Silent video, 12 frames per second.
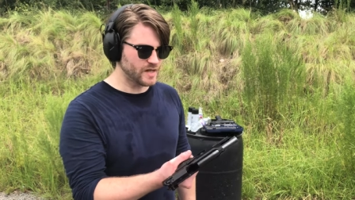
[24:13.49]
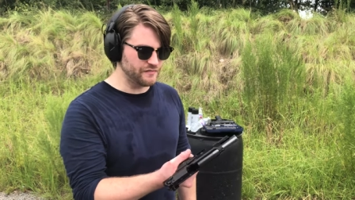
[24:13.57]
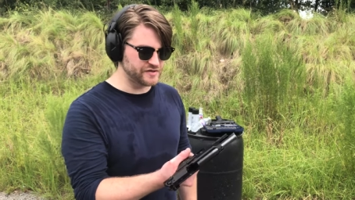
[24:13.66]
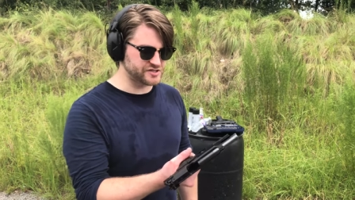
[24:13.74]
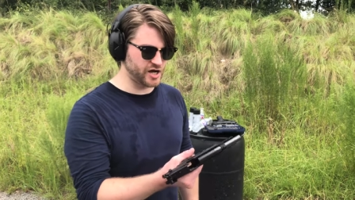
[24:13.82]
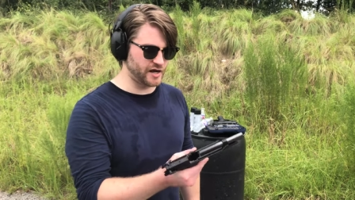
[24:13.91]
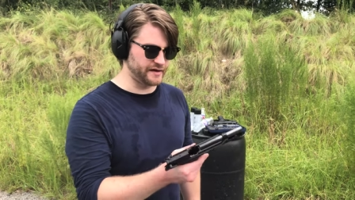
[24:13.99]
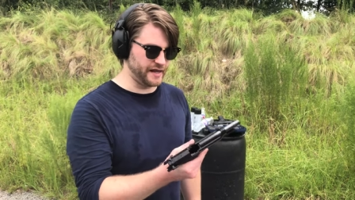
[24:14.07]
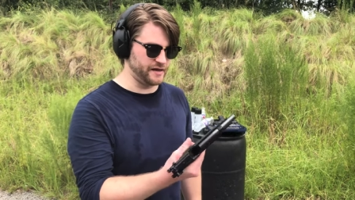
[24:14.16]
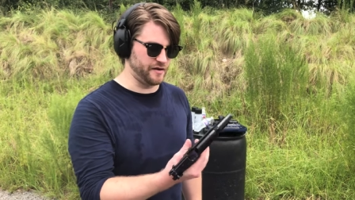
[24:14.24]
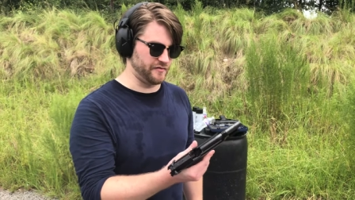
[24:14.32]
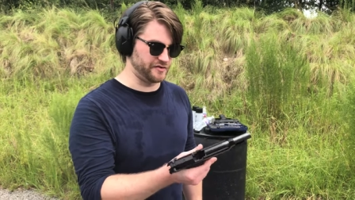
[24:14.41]
This gun,
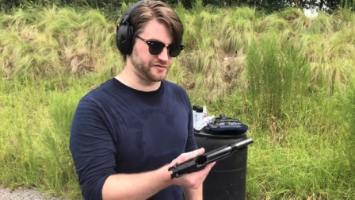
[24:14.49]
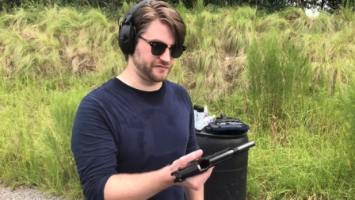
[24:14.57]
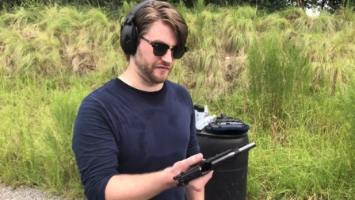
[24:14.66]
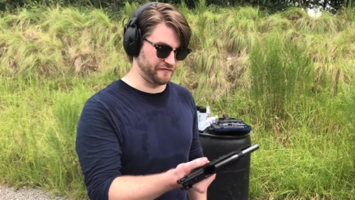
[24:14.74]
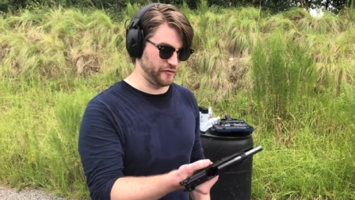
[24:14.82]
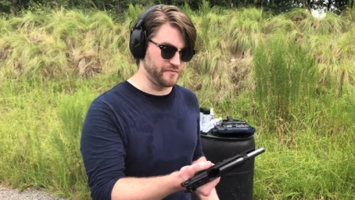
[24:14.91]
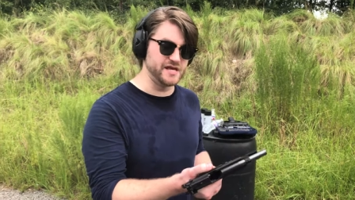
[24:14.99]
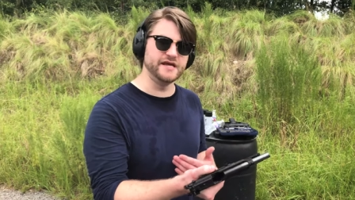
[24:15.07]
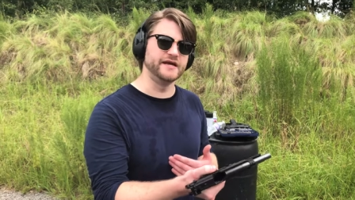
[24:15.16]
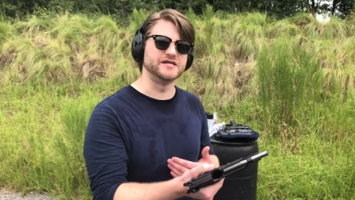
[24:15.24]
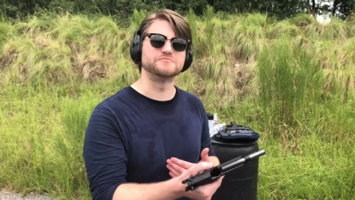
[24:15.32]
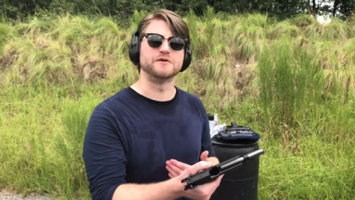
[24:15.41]
in, for me,
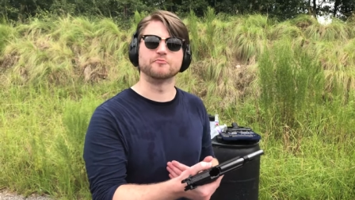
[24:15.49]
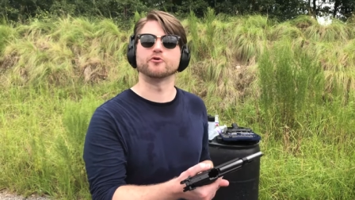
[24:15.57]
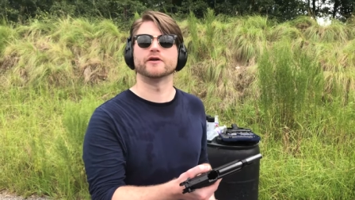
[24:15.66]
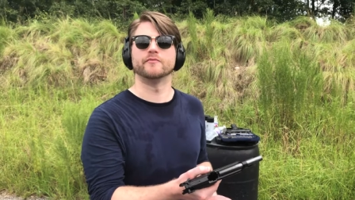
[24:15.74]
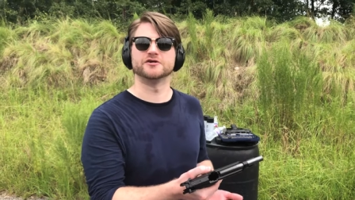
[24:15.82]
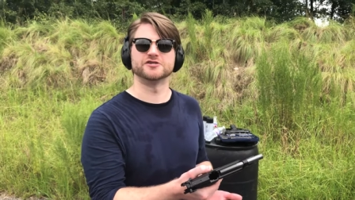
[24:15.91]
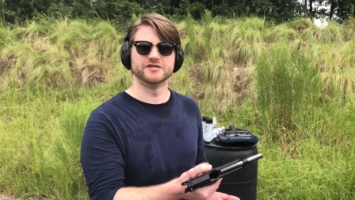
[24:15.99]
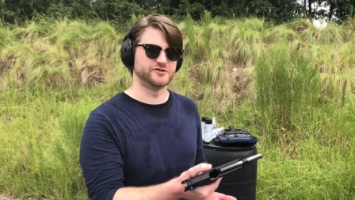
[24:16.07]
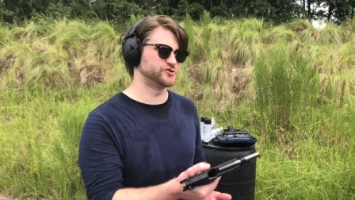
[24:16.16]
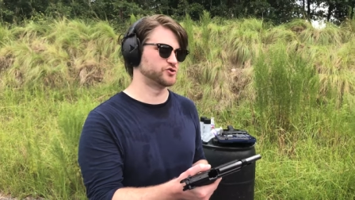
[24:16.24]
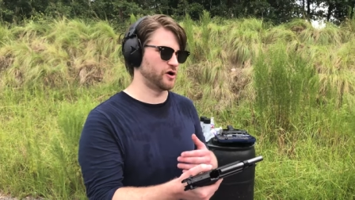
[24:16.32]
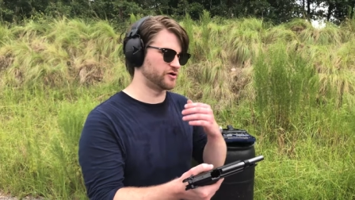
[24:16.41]
has been pretty much
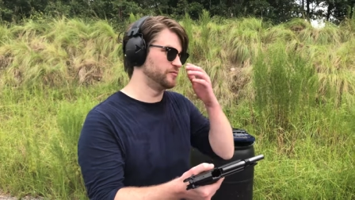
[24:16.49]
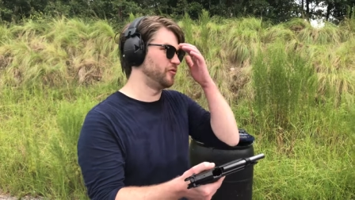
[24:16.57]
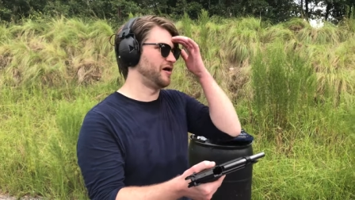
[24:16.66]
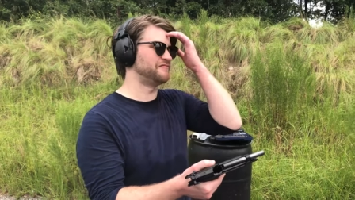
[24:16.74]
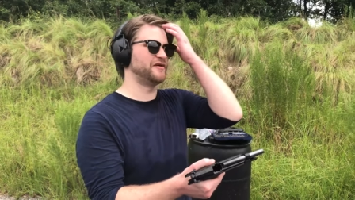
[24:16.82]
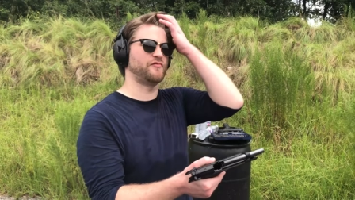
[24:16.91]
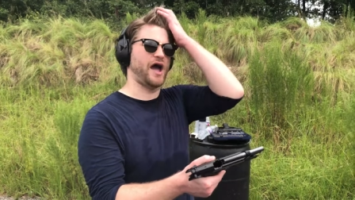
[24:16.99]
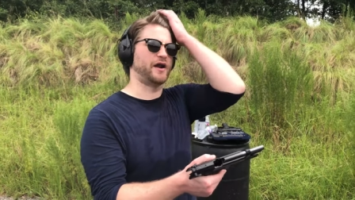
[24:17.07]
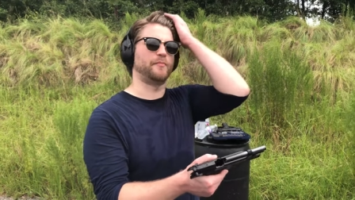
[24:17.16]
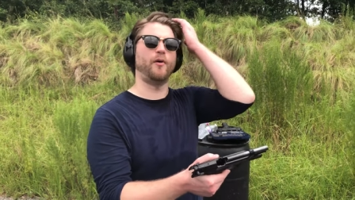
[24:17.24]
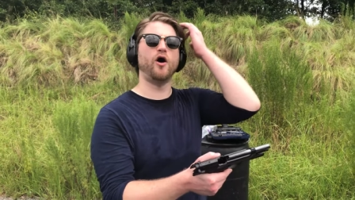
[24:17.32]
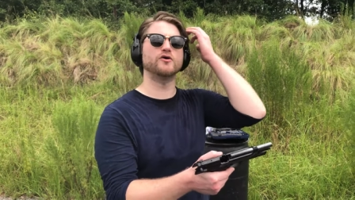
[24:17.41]
indestructible. I've never had
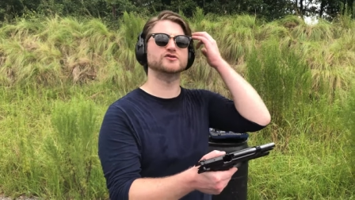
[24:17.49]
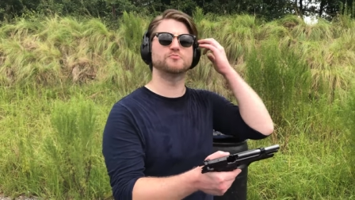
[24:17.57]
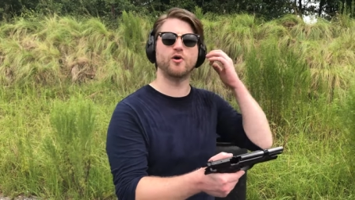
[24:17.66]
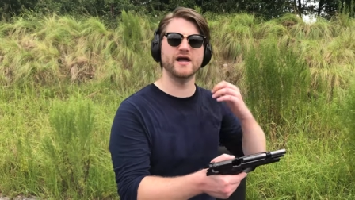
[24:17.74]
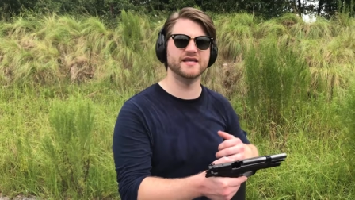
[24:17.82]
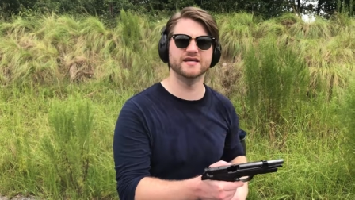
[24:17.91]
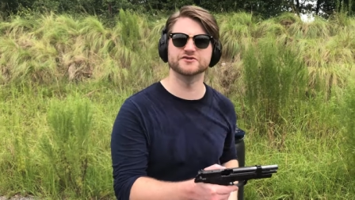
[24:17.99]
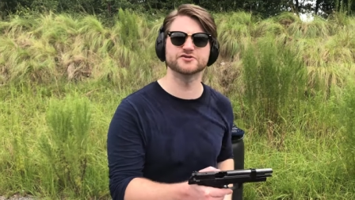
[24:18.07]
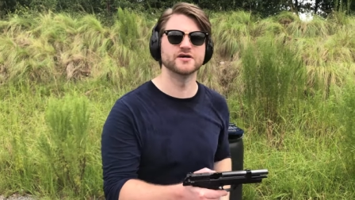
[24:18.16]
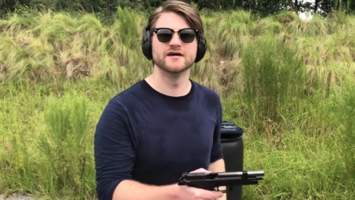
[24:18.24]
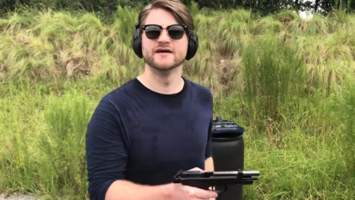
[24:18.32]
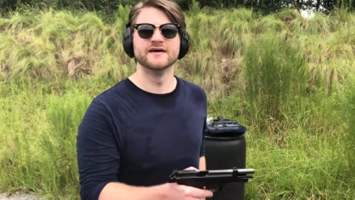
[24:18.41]
a parts breakage,
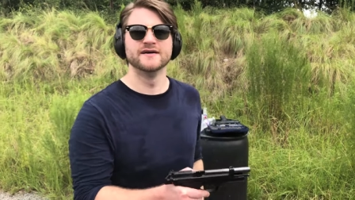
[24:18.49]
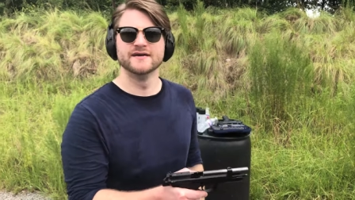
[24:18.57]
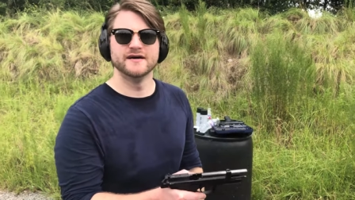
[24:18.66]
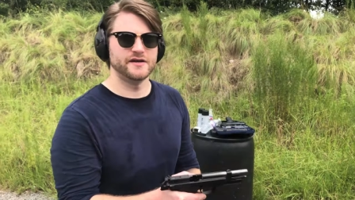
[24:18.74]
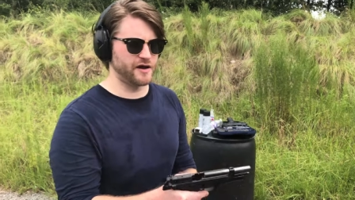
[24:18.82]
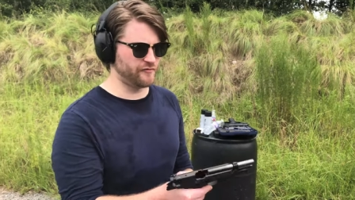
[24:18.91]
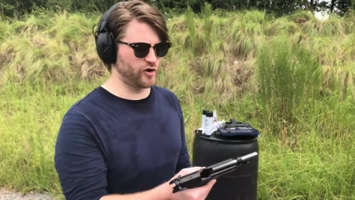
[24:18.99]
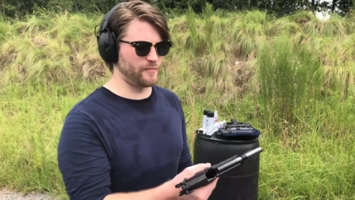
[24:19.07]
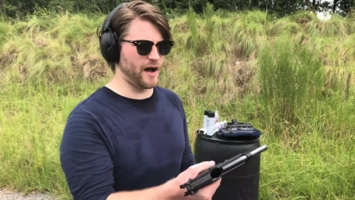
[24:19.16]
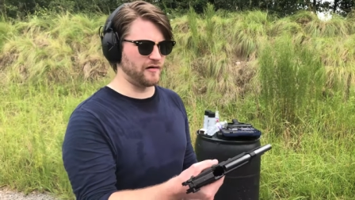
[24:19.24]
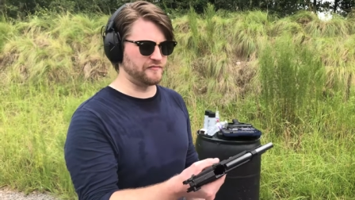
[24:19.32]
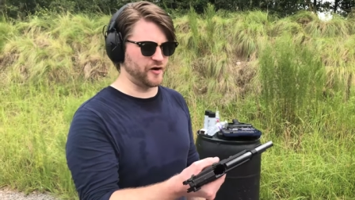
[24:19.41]
never a
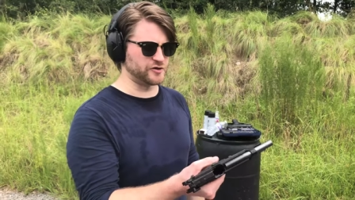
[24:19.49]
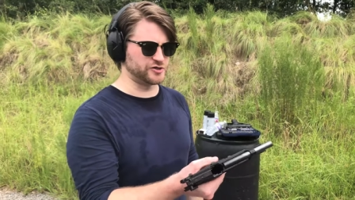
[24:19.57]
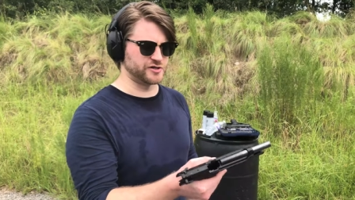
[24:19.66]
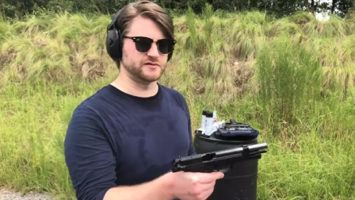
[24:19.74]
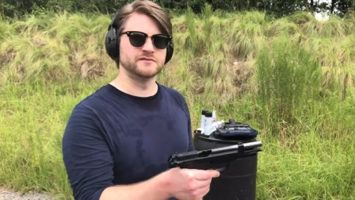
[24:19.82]
malfunction.